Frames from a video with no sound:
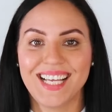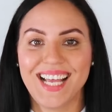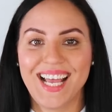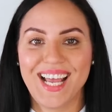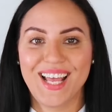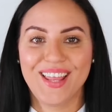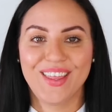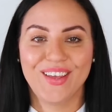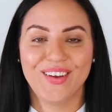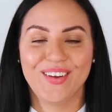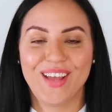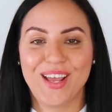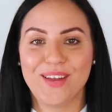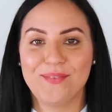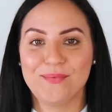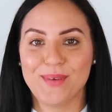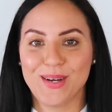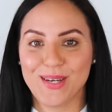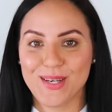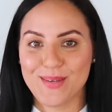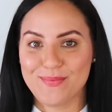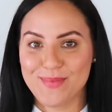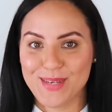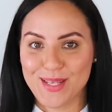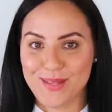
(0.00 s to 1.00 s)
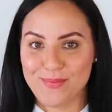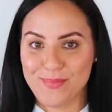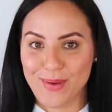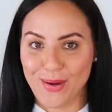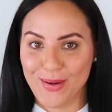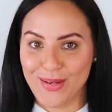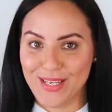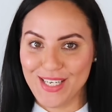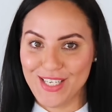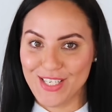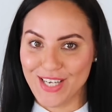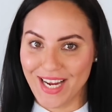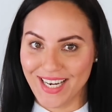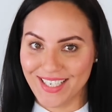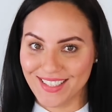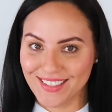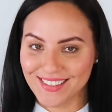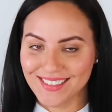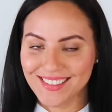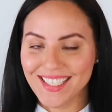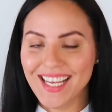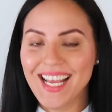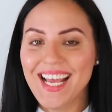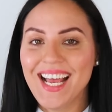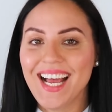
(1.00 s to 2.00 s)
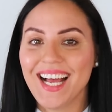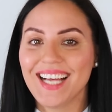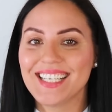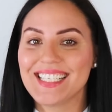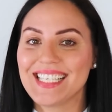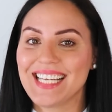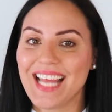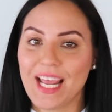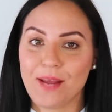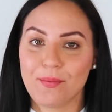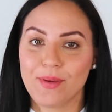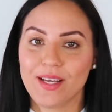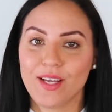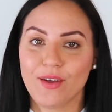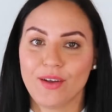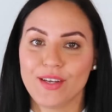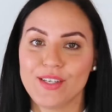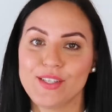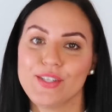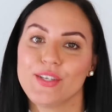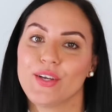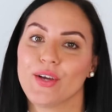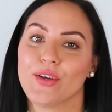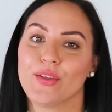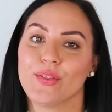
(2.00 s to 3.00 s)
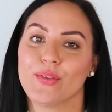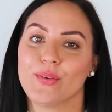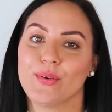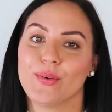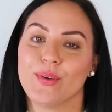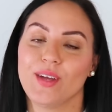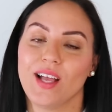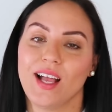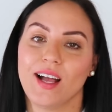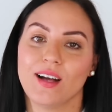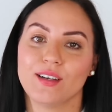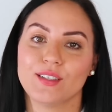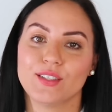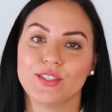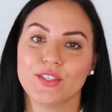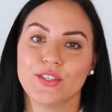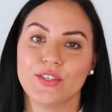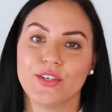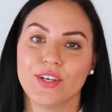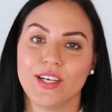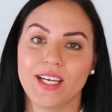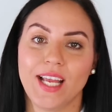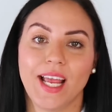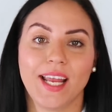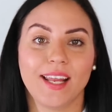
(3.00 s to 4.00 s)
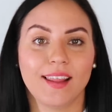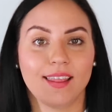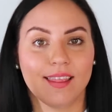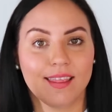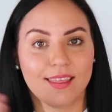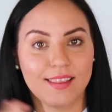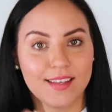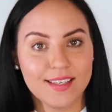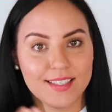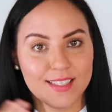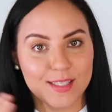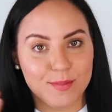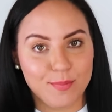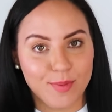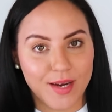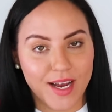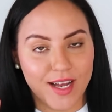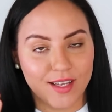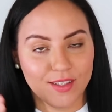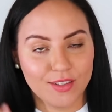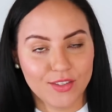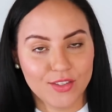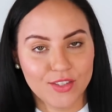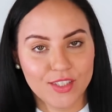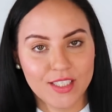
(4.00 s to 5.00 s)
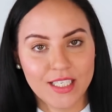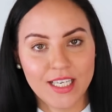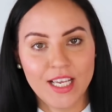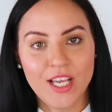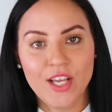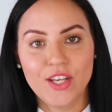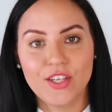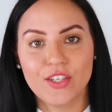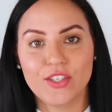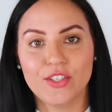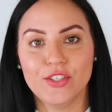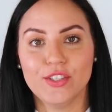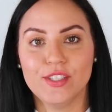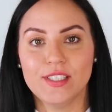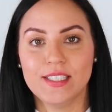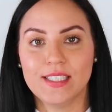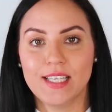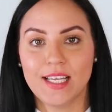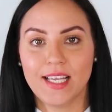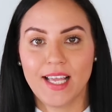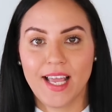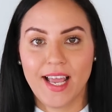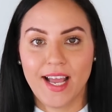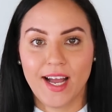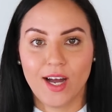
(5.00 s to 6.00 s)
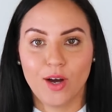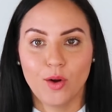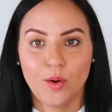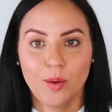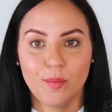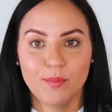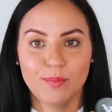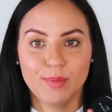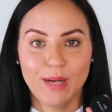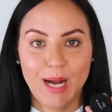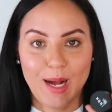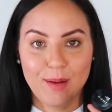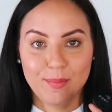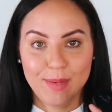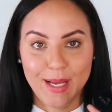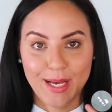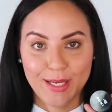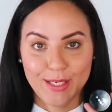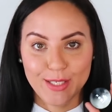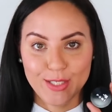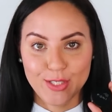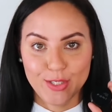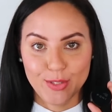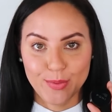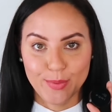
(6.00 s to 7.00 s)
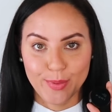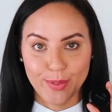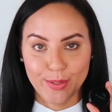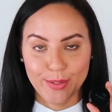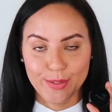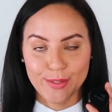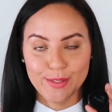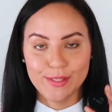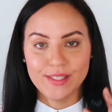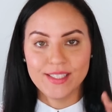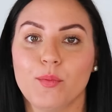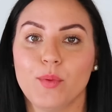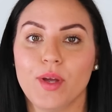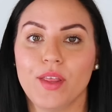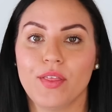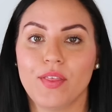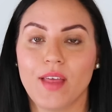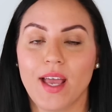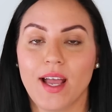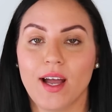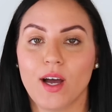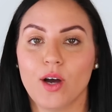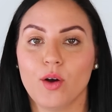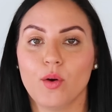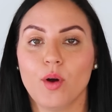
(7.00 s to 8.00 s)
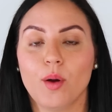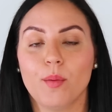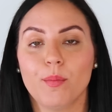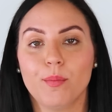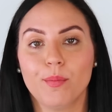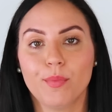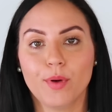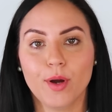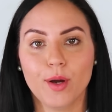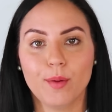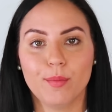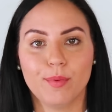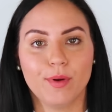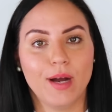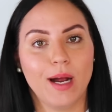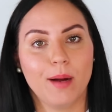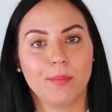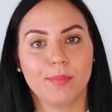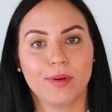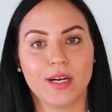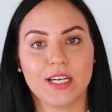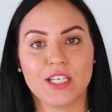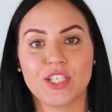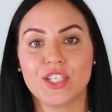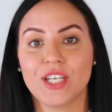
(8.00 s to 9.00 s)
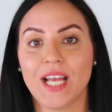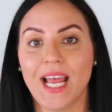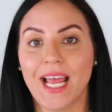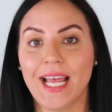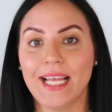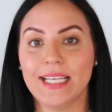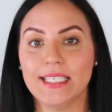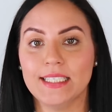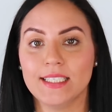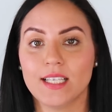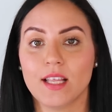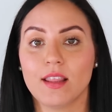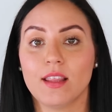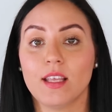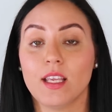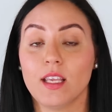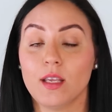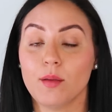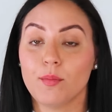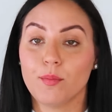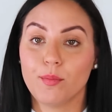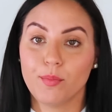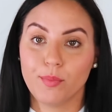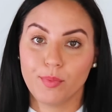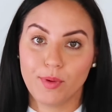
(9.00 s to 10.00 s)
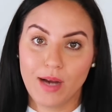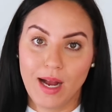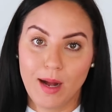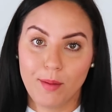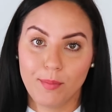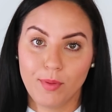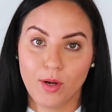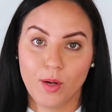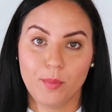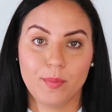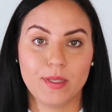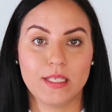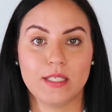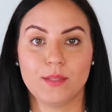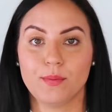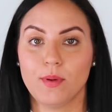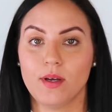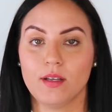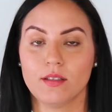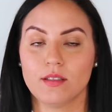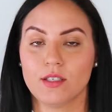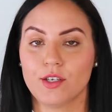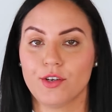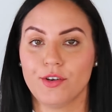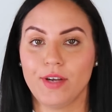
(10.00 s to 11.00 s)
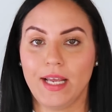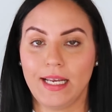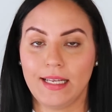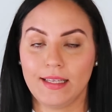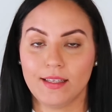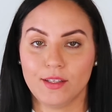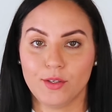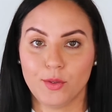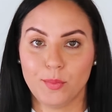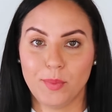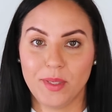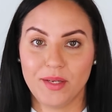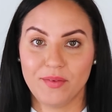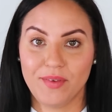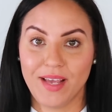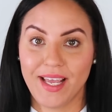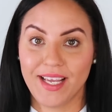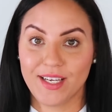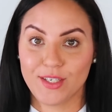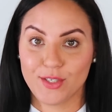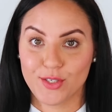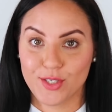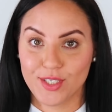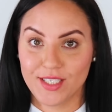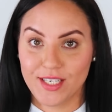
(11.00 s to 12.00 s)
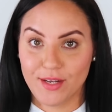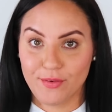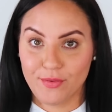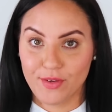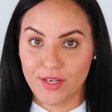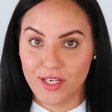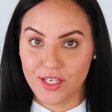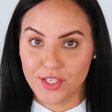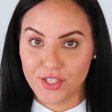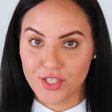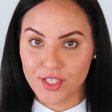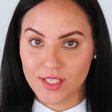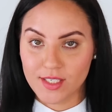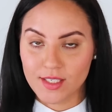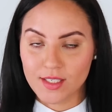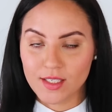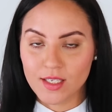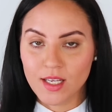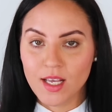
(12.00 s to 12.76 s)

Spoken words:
Hello and welcome to the Pony channel. Today we're going to go through how to create this brow look using our brow powder duos with our Pro Brow Brush and the Brow Pop as well to create a little bit of extra definition.